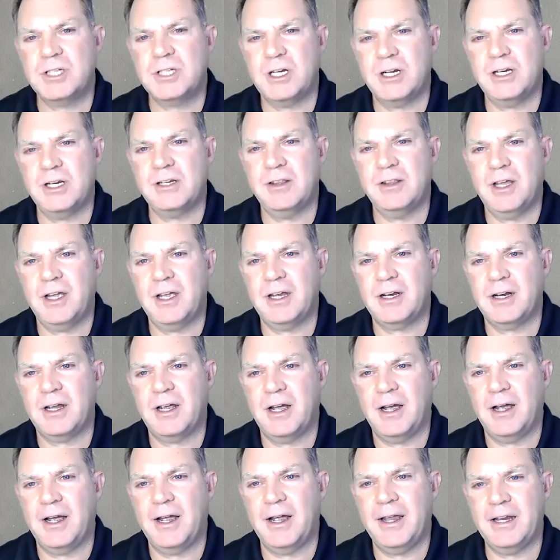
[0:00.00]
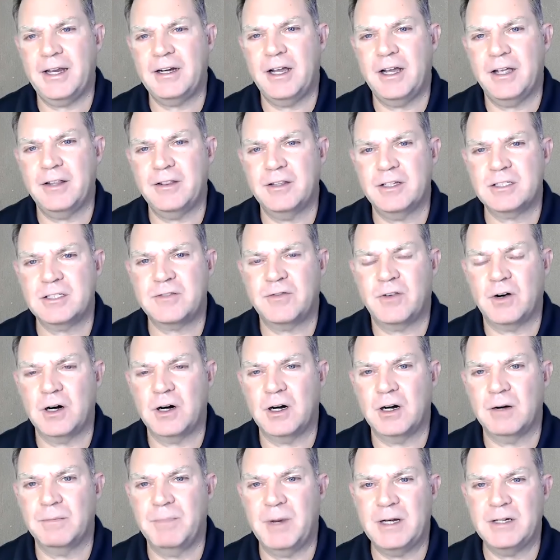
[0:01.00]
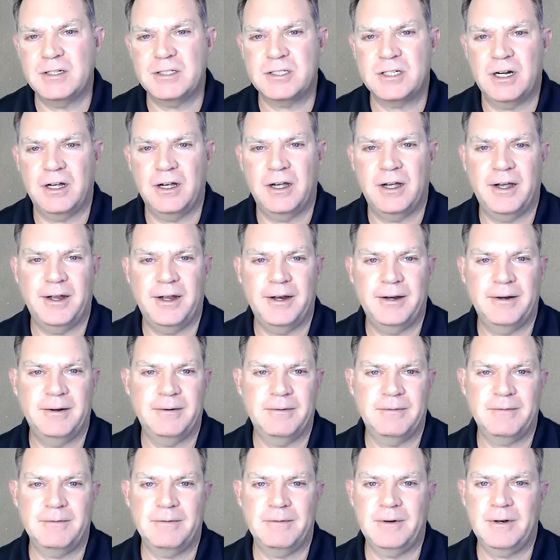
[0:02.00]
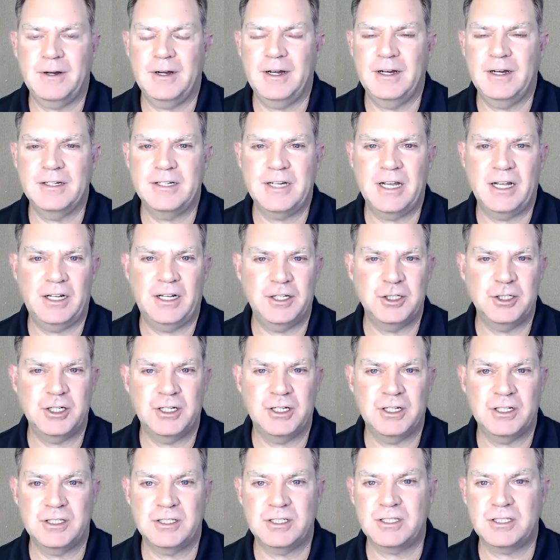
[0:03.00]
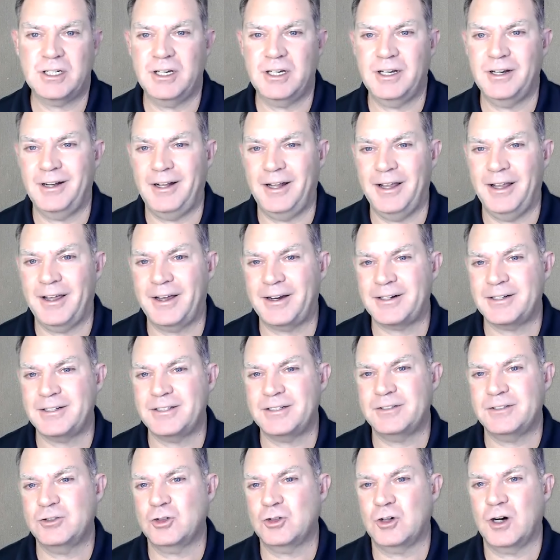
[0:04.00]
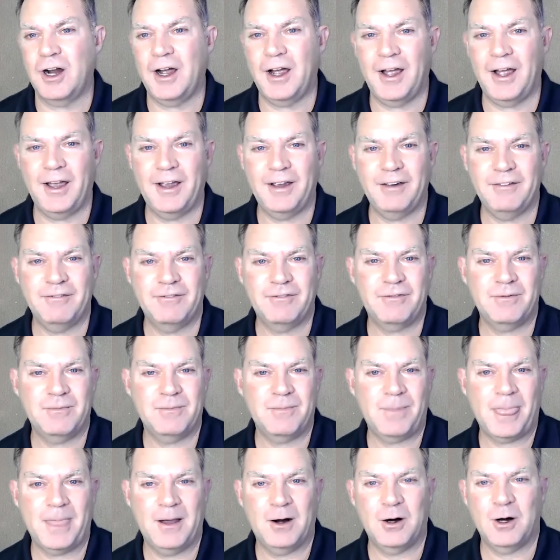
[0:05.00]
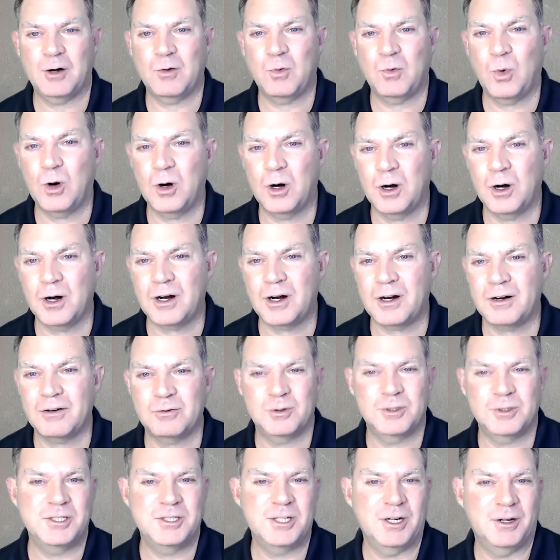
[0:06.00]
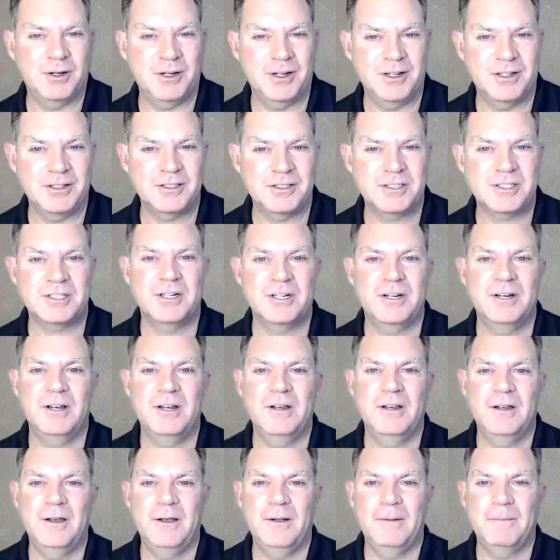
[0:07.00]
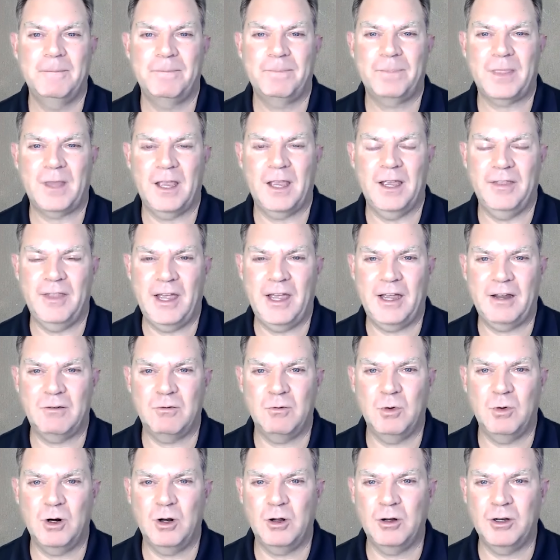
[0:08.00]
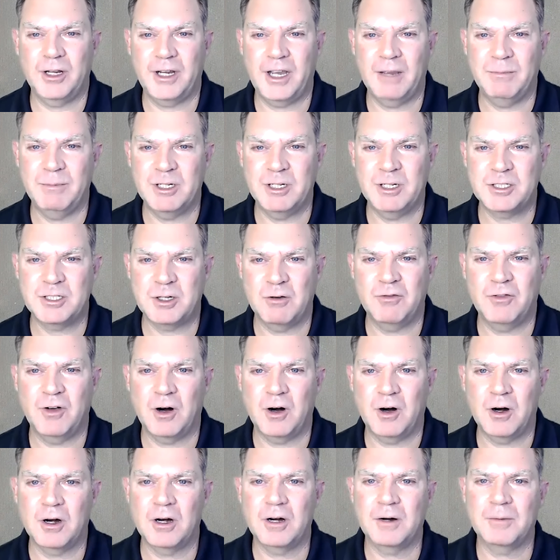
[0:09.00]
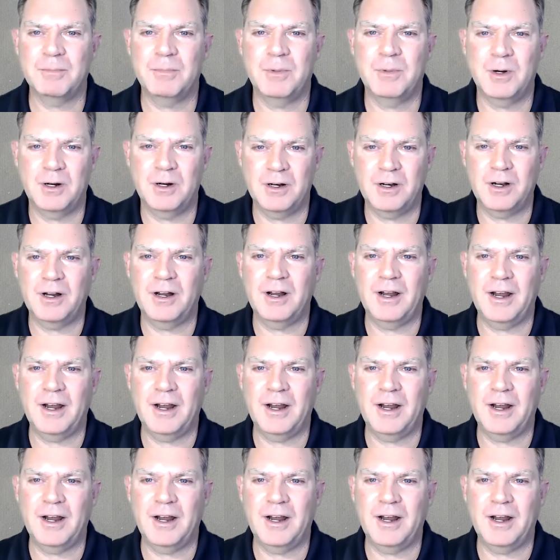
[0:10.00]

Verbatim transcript: was saying that I had gotten this far based on intelligence, intellect, drive, hard work, resilience. And that would only get me so far. But